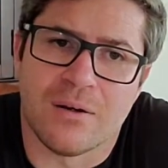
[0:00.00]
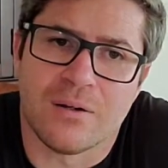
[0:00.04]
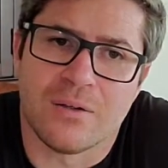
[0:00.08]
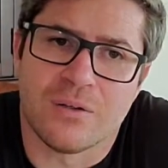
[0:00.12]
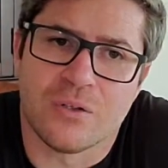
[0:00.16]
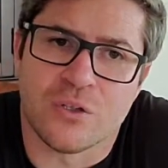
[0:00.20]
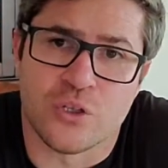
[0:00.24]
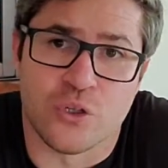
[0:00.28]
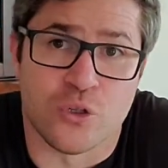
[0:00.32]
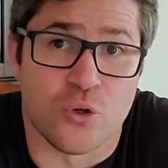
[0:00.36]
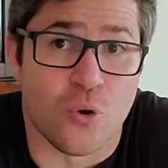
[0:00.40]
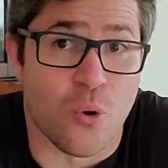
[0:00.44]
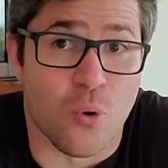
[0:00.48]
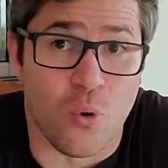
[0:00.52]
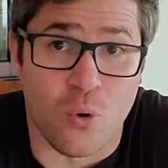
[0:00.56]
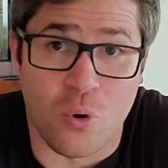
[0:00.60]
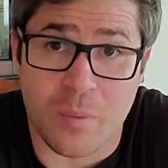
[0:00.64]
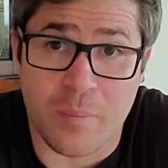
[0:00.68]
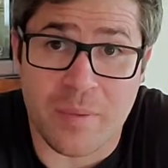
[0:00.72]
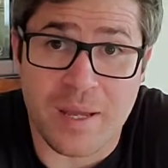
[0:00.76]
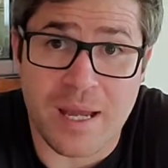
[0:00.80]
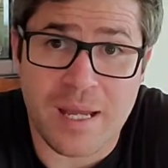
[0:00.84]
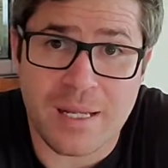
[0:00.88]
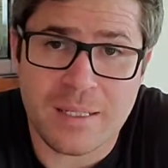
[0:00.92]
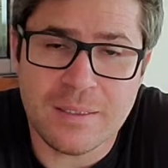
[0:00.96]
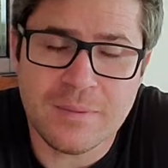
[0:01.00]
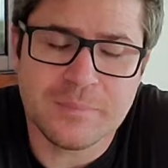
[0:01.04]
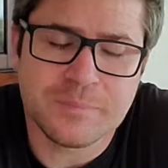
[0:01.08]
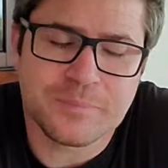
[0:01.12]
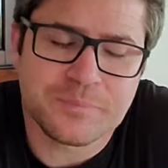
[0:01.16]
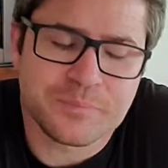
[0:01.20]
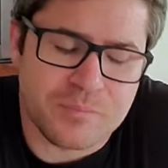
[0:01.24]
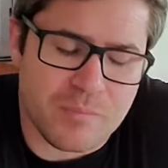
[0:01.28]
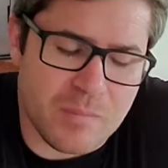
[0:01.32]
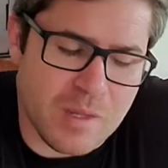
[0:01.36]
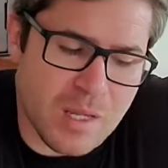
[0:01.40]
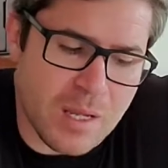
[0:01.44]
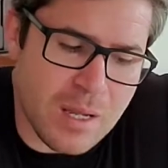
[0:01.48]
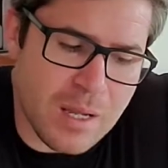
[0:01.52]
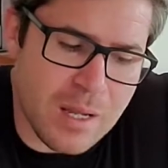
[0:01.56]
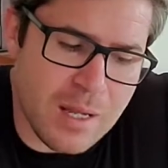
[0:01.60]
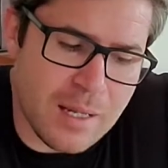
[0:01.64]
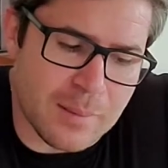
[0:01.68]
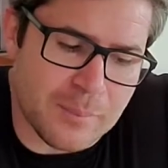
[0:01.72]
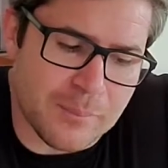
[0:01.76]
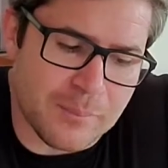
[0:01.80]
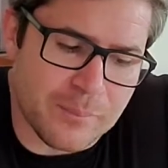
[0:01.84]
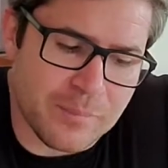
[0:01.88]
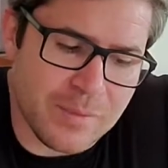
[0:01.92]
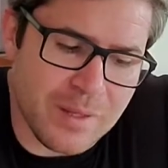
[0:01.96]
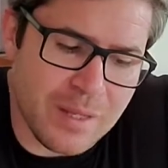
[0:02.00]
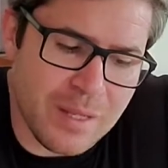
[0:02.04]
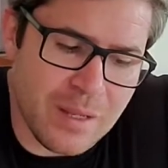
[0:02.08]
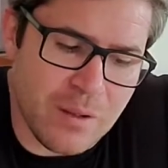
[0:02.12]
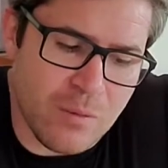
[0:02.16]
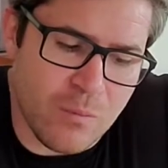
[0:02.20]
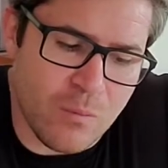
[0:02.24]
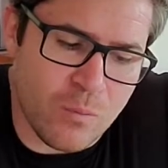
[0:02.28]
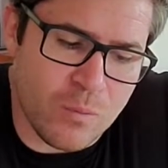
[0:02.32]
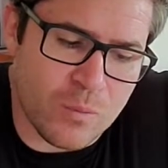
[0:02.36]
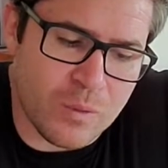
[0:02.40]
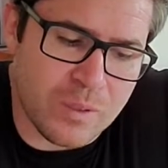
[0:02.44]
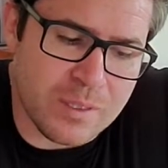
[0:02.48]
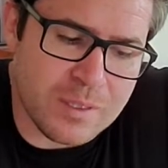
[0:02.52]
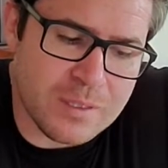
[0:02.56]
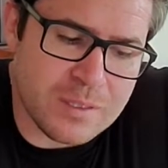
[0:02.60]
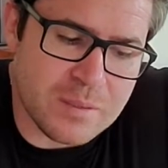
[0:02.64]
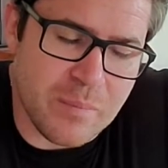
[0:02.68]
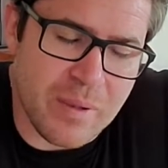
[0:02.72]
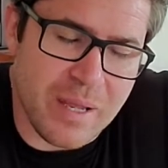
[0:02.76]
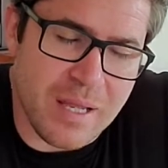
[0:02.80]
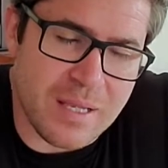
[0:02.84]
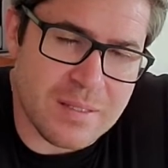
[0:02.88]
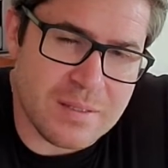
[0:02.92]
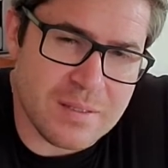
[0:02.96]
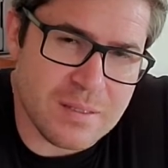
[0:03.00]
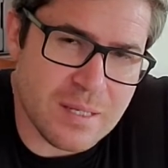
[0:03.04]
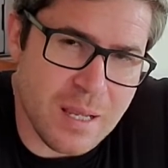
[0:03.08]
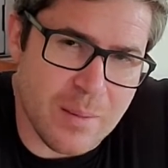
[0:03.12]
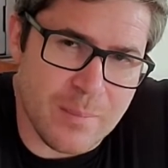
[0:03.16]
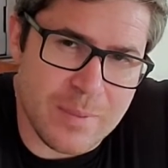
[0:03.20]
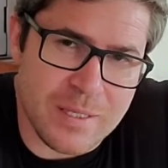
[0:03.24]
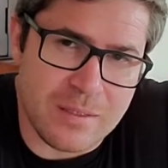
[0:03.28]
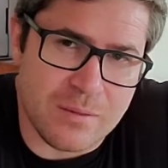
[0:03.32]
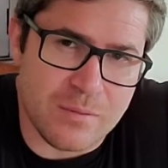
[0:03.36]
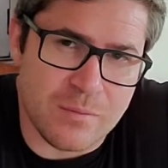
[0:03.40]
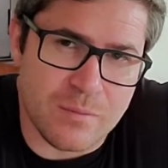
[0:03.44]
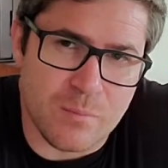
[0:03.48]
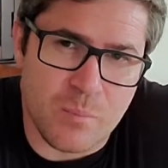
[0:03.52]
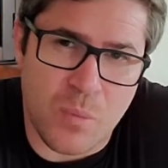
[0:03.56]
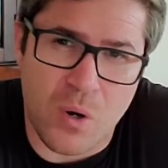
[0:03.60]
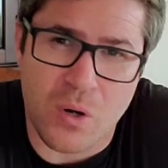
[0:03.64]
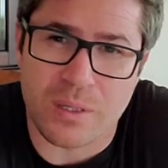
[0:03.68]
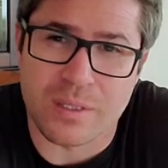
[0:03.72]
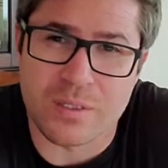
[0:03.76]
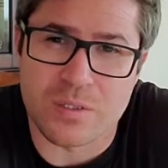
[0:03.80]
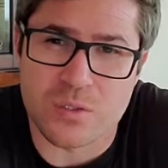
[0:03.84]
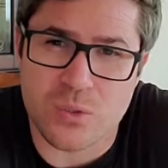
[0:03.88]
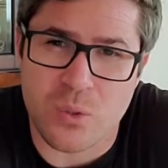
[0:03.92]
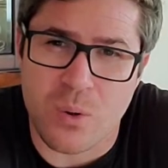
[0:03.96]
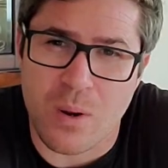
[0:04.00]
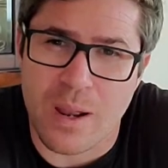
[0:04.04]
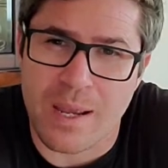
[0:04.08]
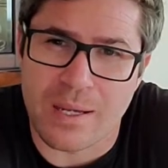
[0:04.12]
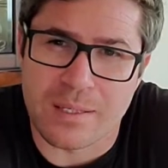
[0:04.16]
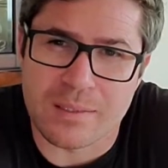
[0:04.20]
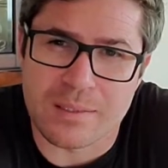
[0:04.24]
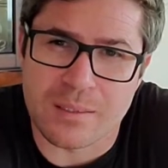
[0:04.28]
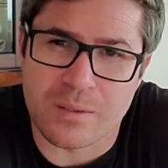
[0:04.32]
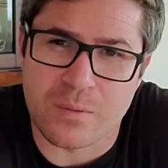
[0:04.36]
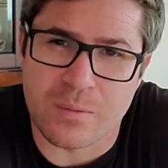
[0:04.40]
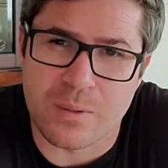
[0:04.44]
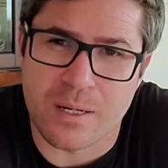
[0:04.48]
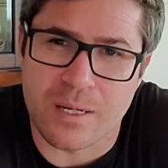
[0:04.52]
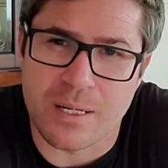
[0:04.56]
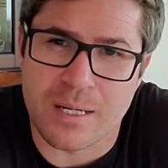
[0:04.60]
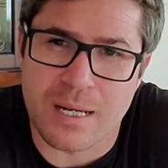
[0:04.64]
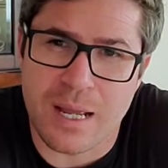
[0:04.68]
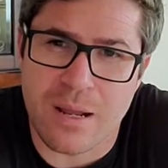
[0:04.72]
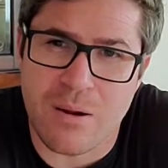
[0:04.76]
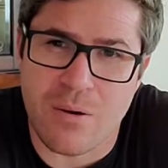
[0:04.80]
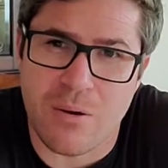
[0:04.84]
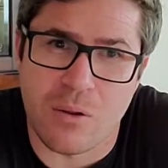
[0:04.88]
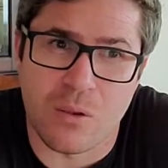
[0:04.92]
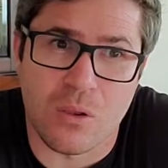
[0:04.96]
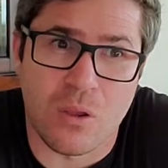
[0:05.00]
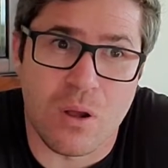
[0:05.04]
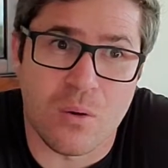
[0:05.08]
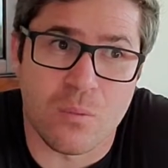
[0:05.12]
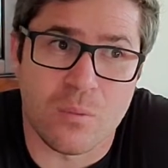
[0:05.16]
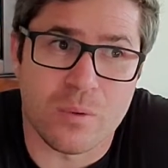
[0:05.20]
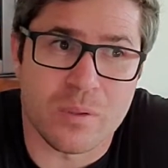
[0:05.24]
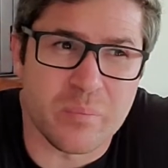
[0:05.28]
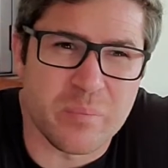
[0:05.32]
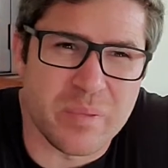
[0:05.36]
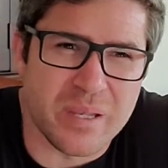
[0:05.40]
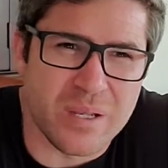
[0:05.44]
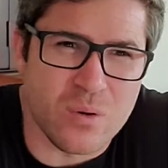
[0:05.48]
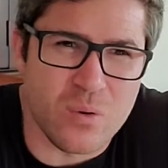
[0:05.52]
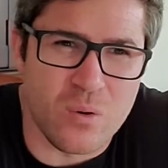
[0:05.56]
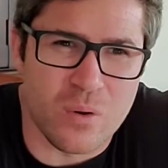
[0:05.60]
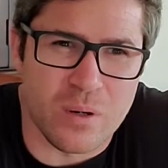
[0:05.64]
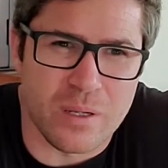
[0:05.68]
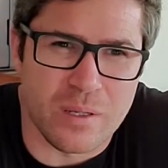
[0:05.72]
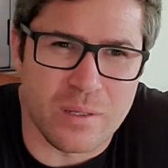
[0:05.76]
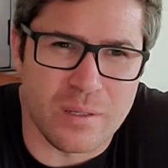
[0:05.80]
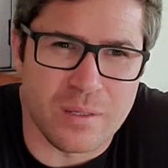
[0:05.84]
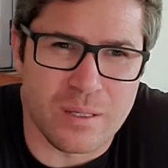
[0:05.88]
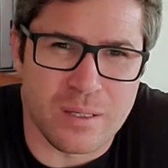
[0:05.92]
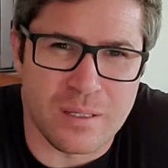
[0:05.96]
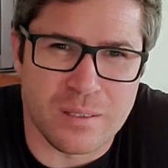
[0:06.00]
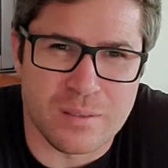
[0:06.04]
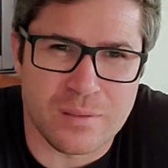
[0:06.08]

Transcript: good or bad. It really depends. I mean, market's so hectic right now, along with Bitcoin.